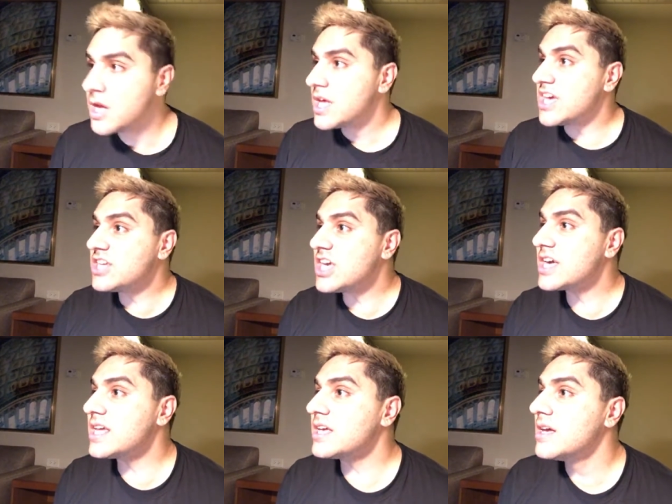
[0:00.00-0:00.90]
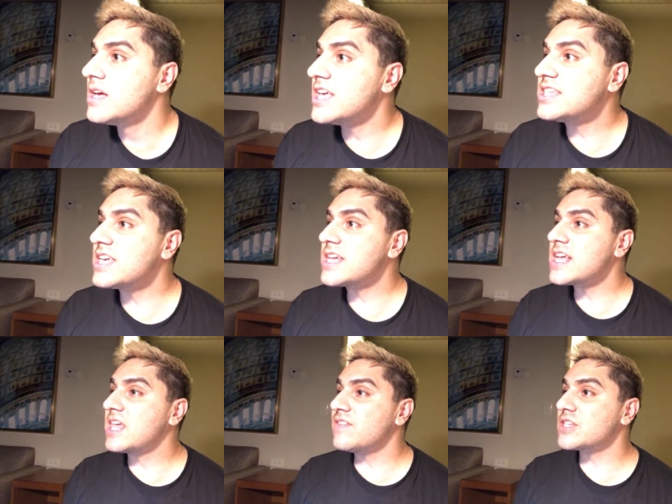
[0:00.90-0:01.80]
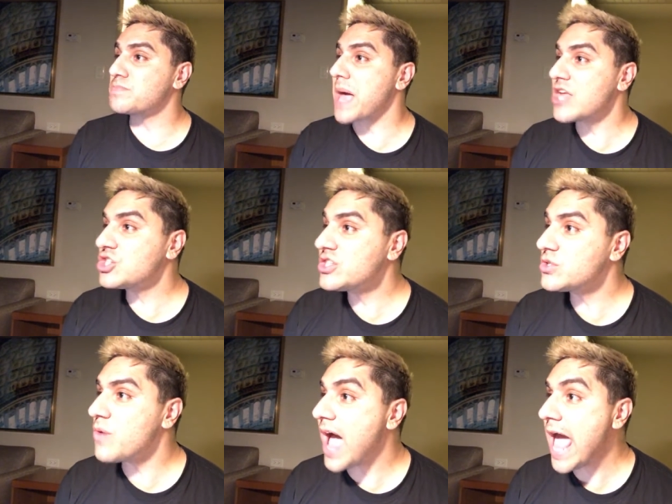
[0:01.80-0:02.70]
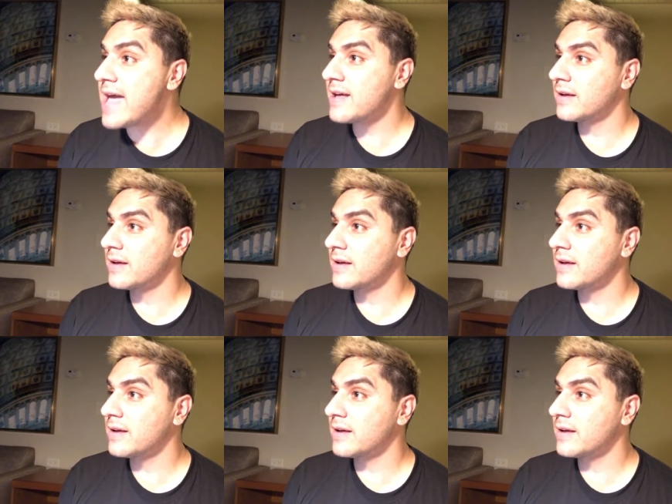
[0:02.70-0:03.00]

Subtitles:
is he gonna give his mansions away?